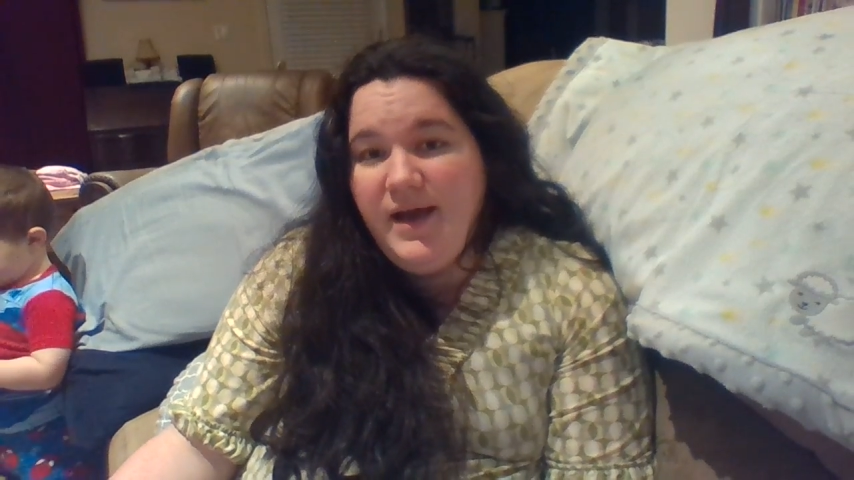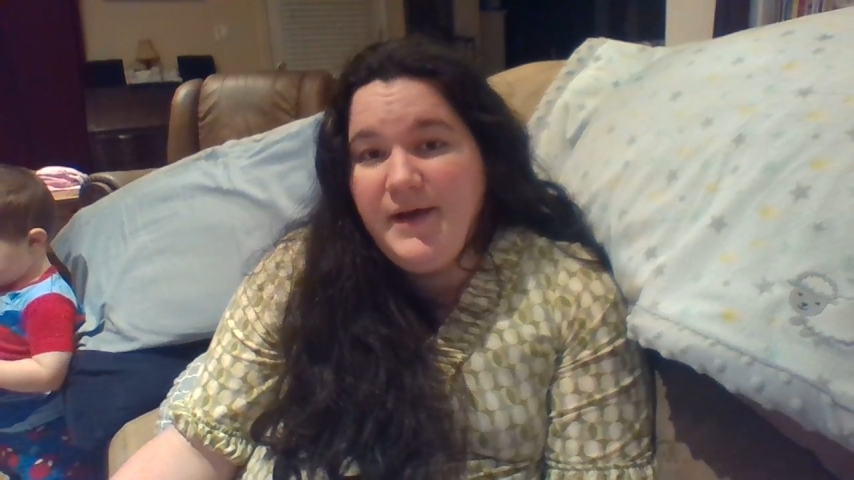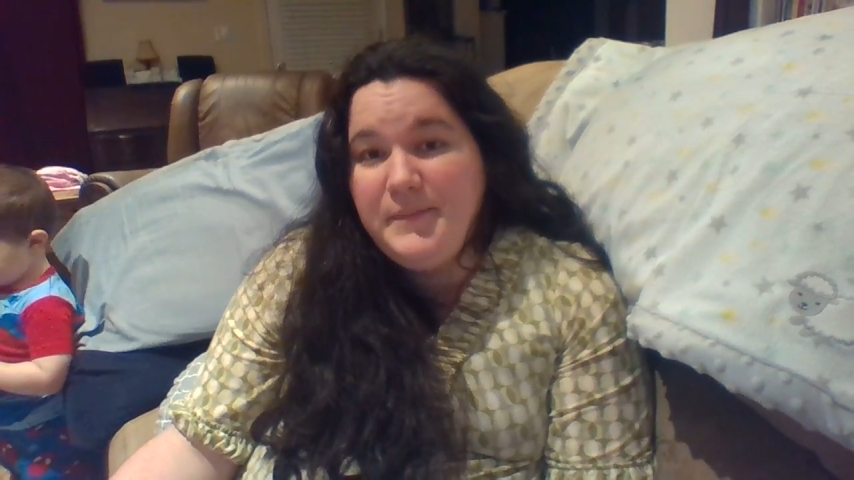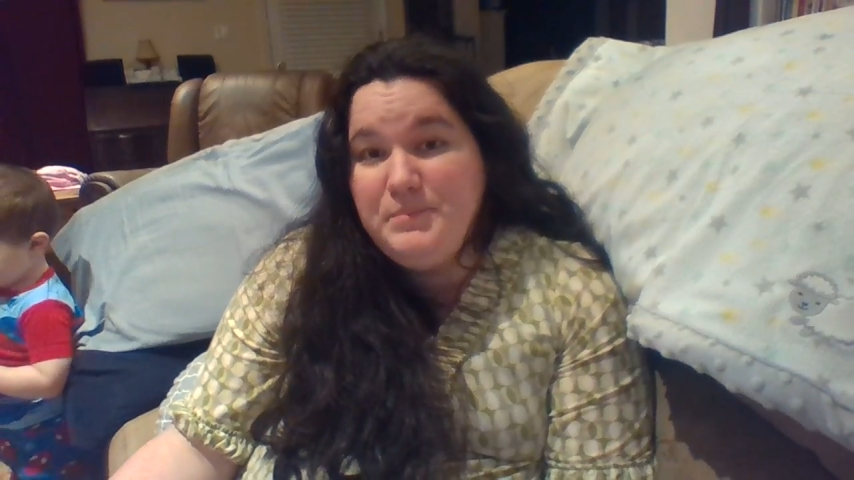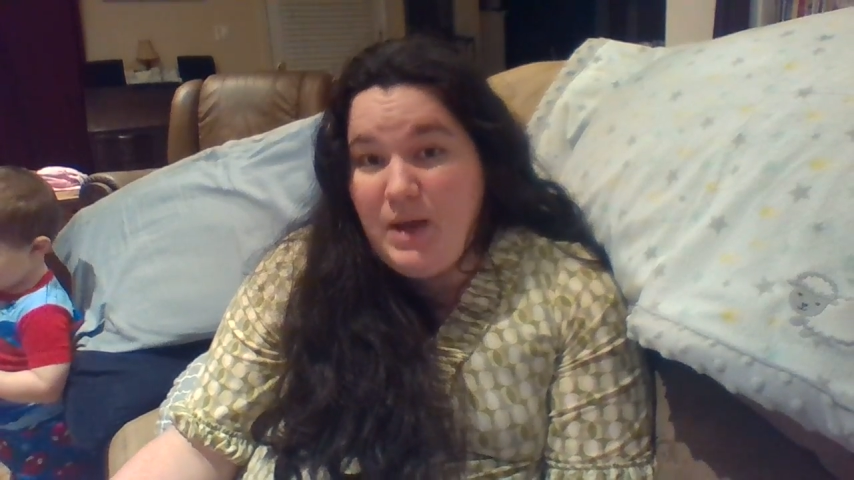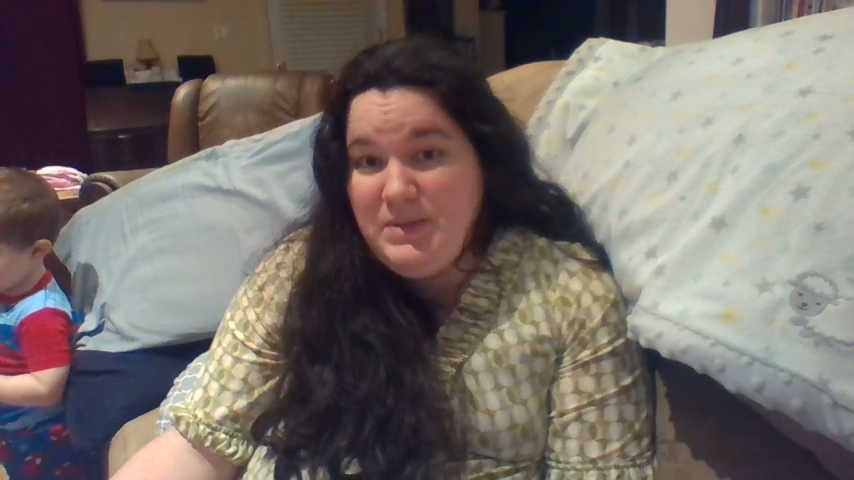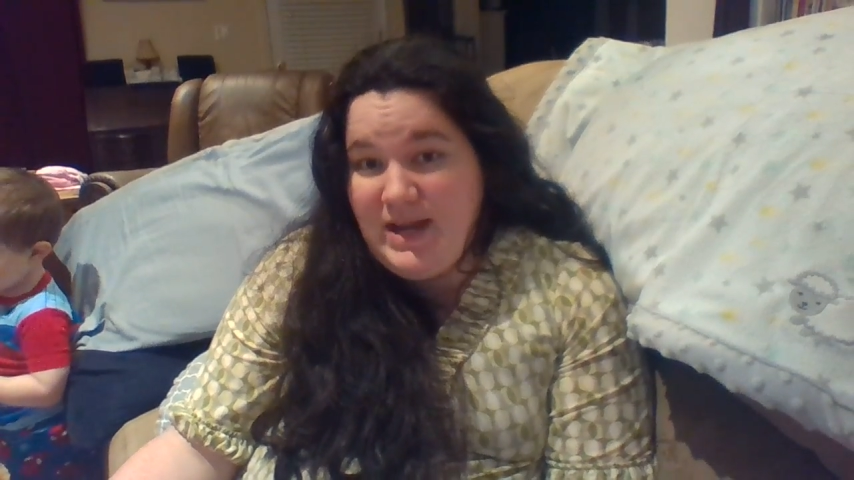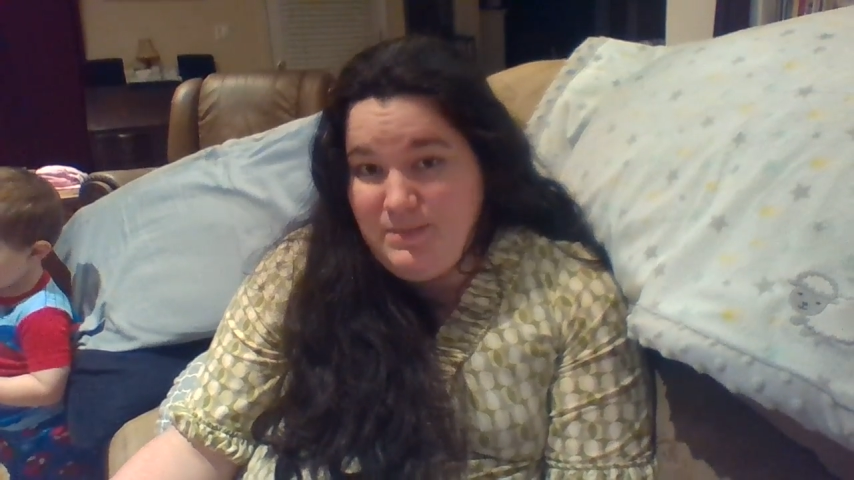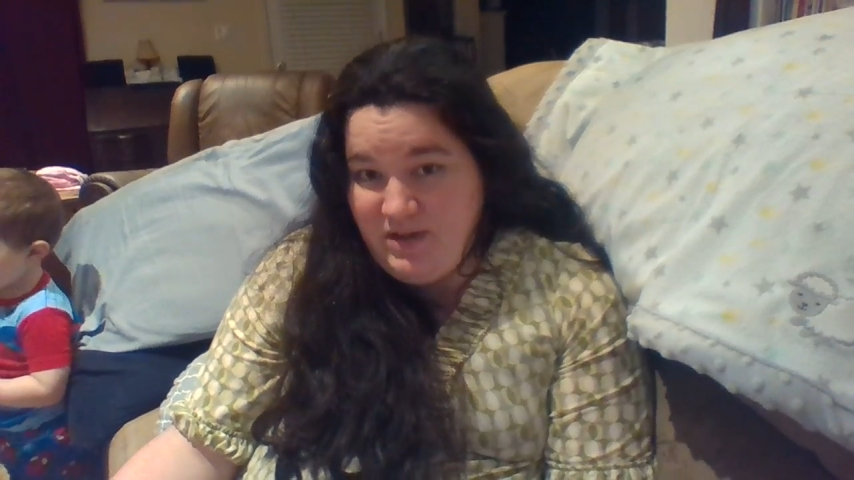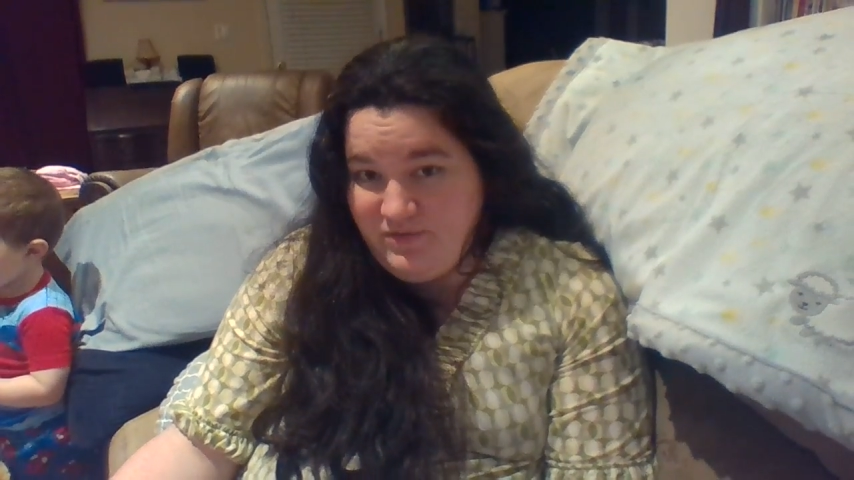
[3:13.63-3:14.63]

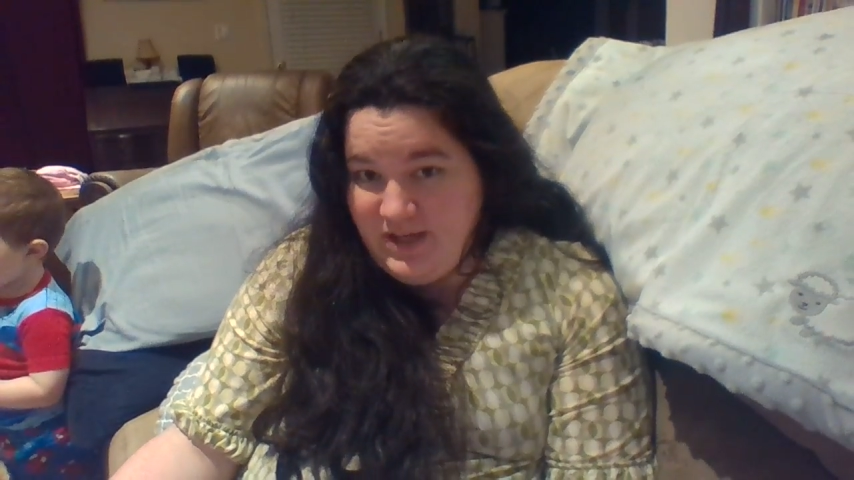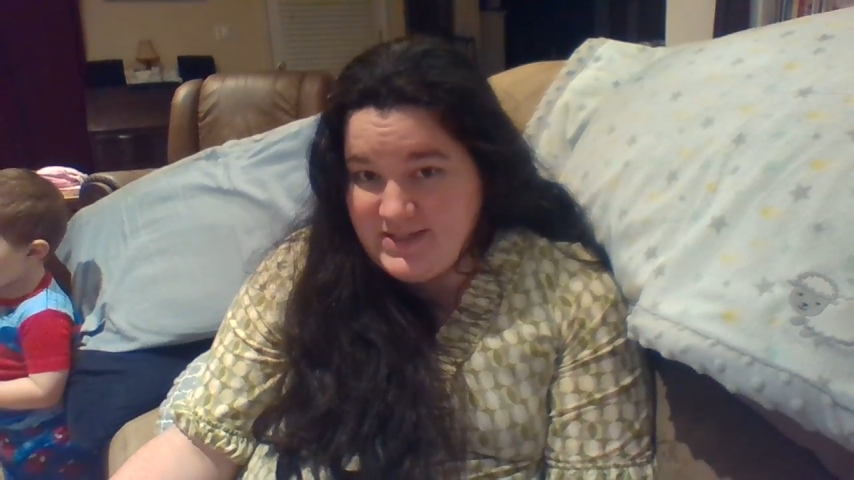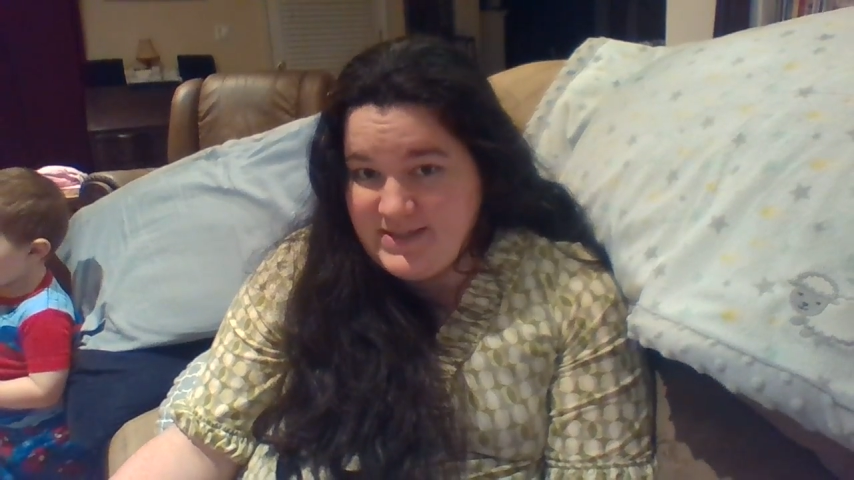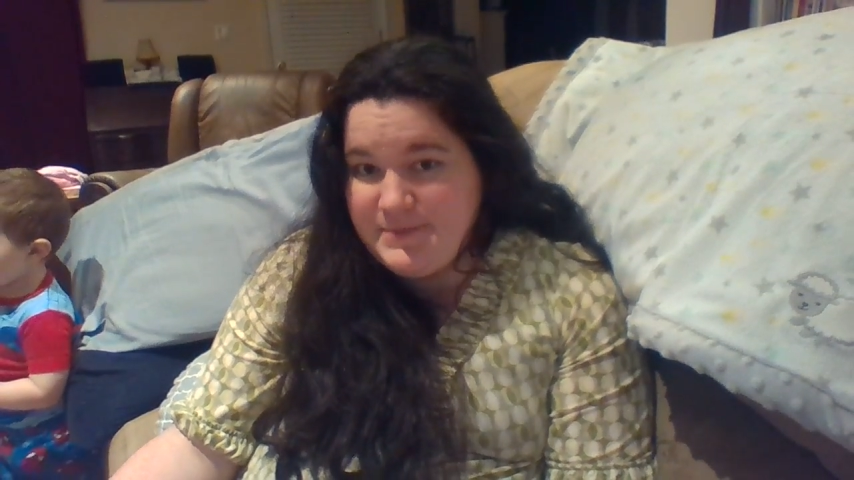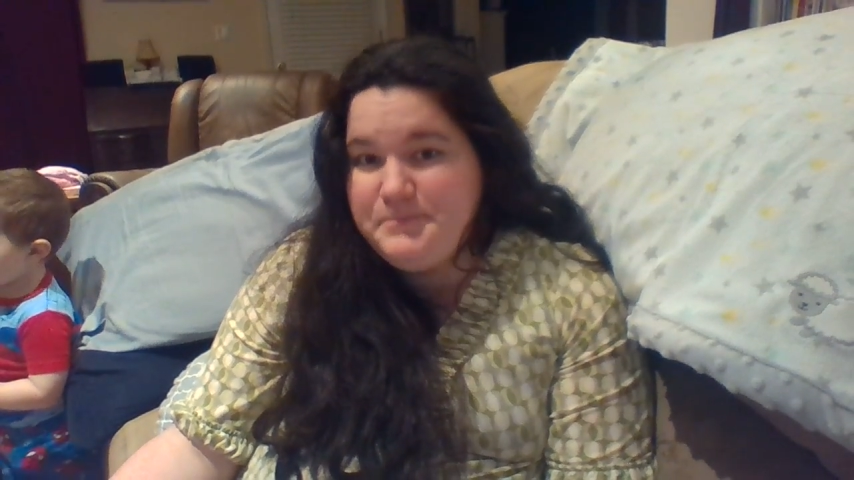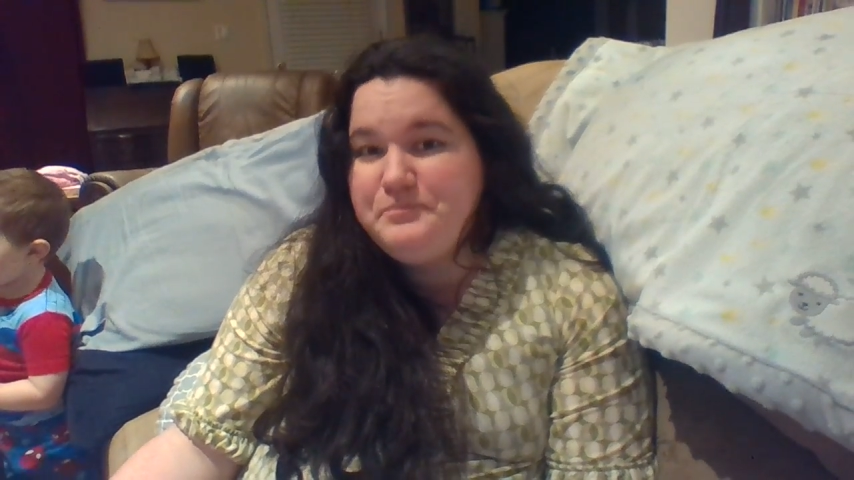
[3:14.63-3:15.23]
bobbinating my floss.